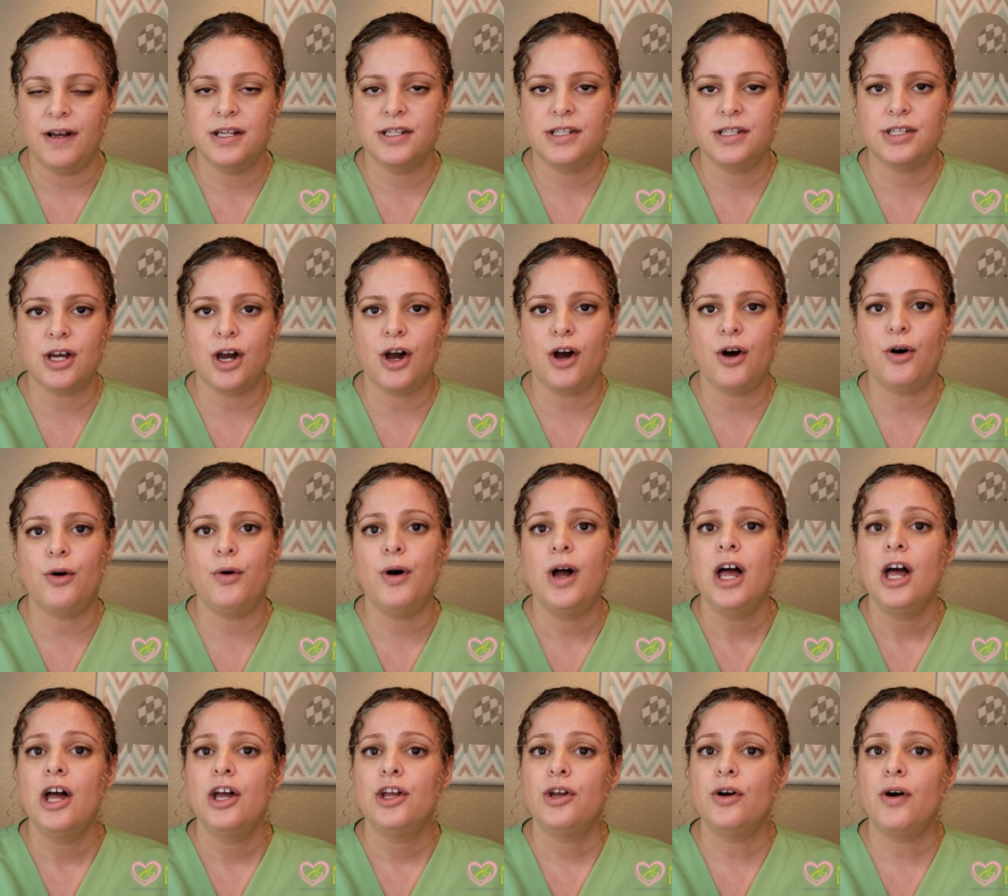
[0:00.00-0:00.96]
So
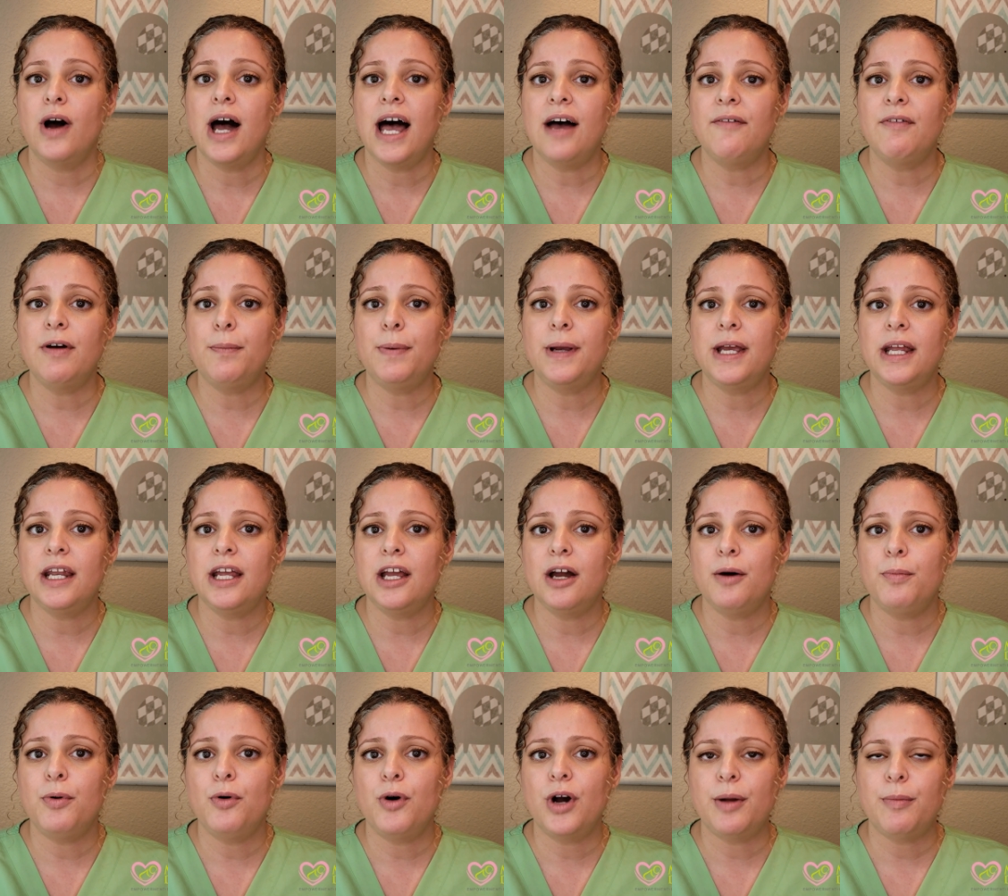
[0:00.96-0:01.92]
you'll have a
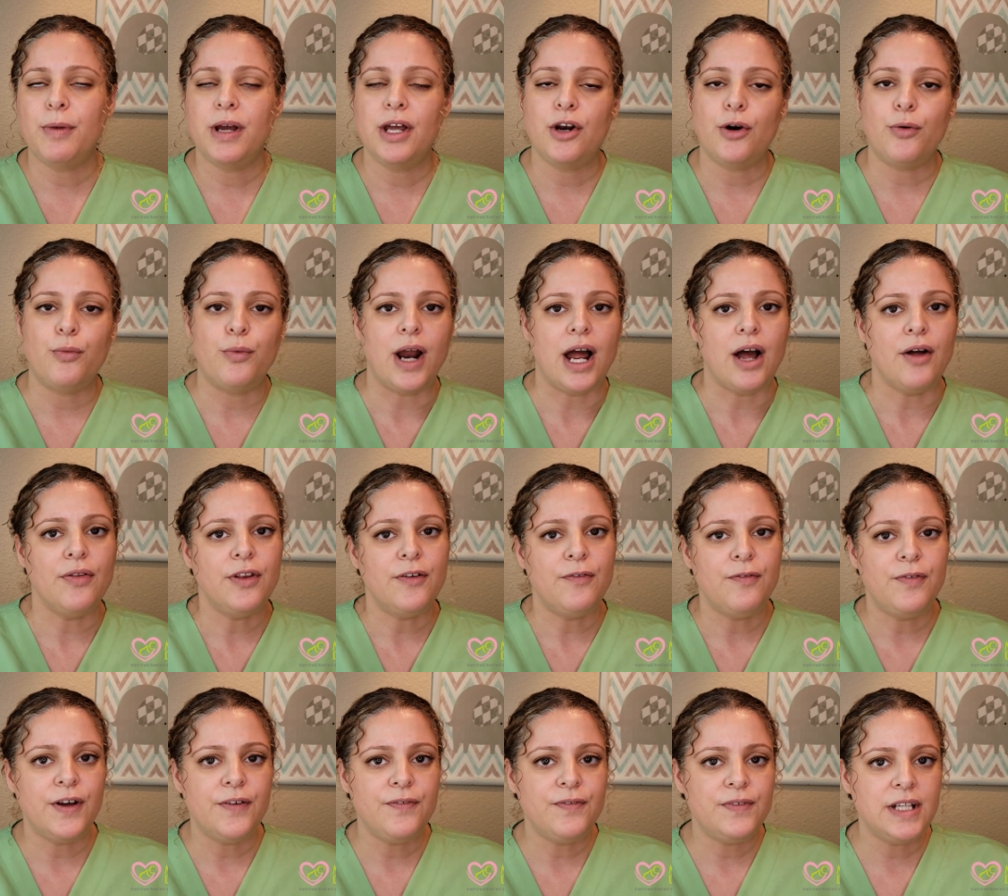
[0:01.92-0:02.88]
PD appointment around the
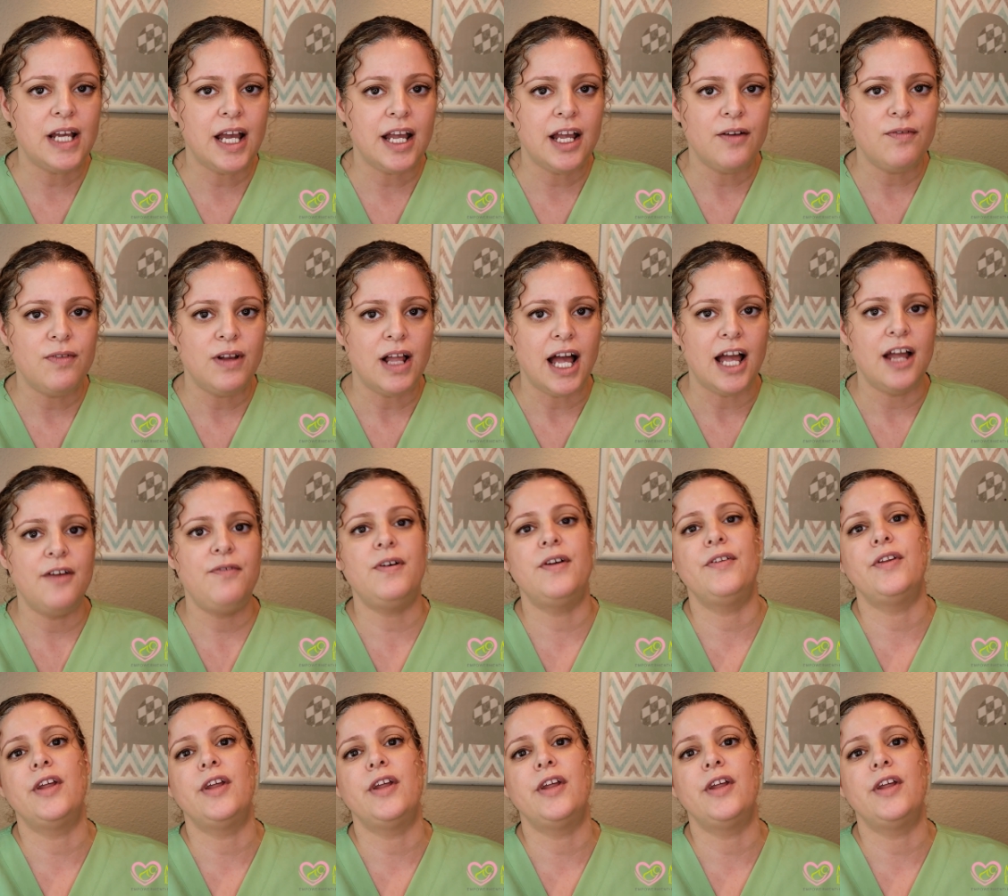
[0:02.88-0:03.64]
5th day of life,